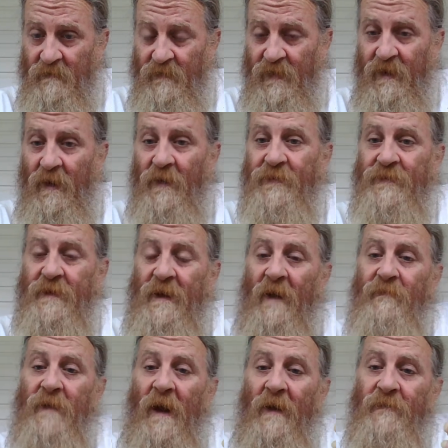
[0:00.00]
Because, see,
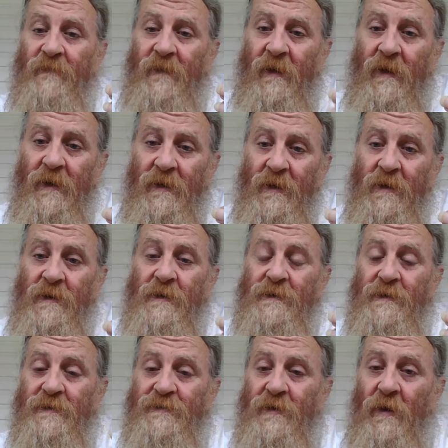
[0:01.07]
I've gotten very good at
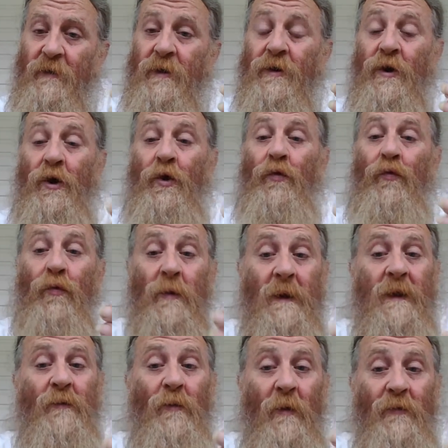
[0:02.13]
discerning who
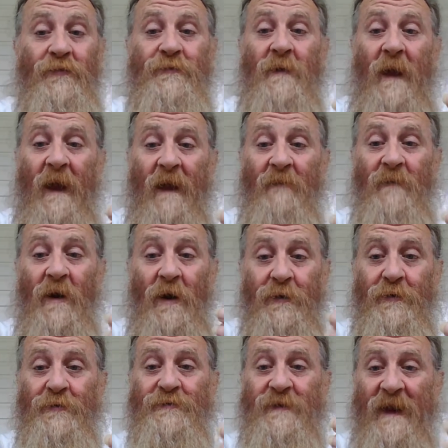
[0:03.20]
really wants to have
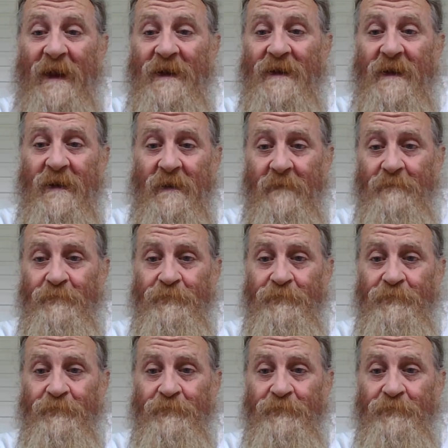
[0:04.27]
understanding